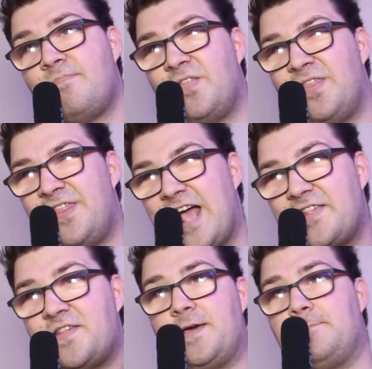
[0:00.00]

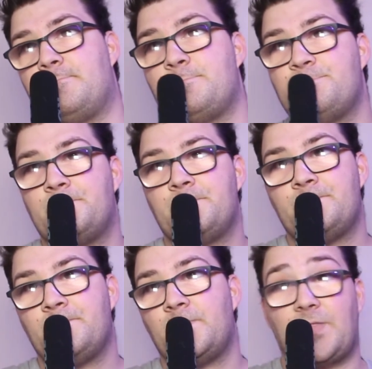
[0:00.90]
That's it.
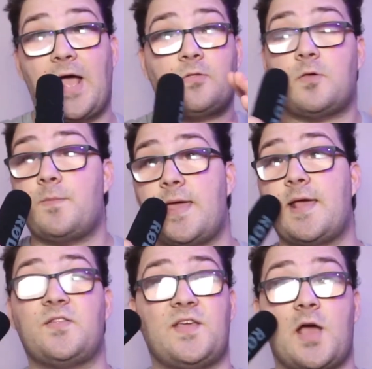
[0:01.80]
That to me
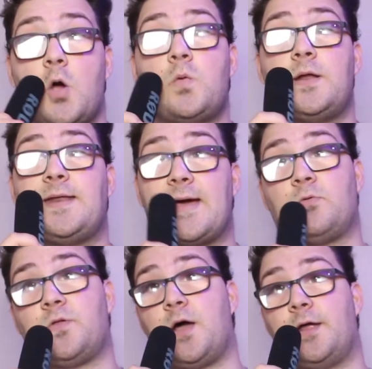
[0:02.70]
is the only
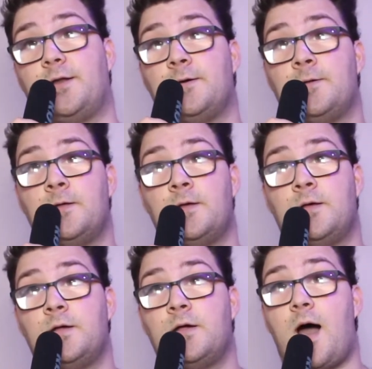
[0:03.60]
downside.
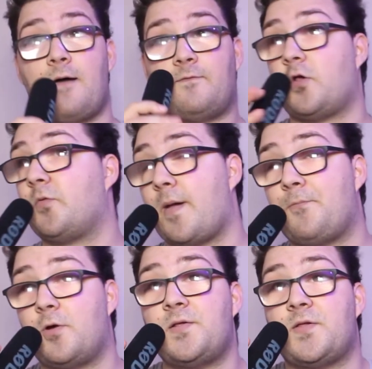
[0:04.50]
I've lost my
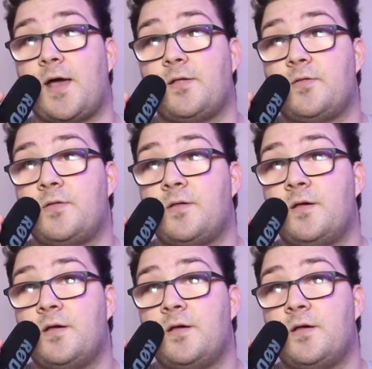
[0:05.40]
presets.